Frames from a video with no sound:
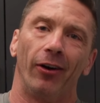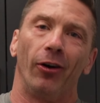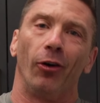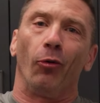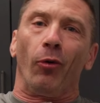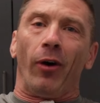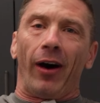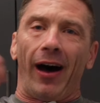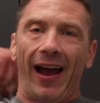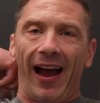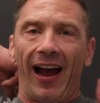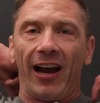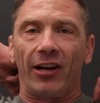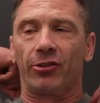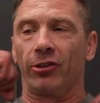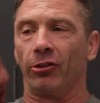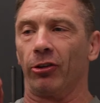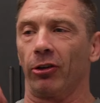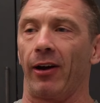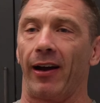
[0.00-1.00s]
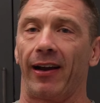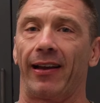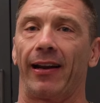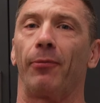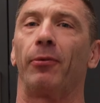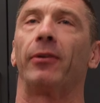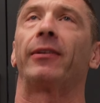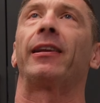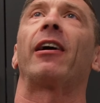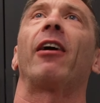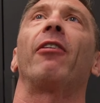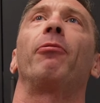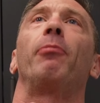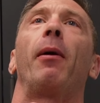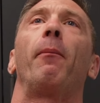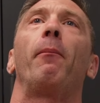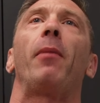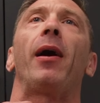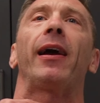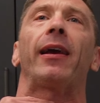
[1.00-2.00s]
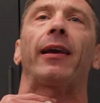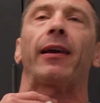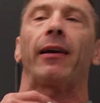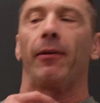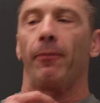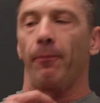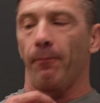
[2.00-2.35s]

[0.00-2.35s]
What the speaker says: what I actually look like, and I'm going to take off my mic.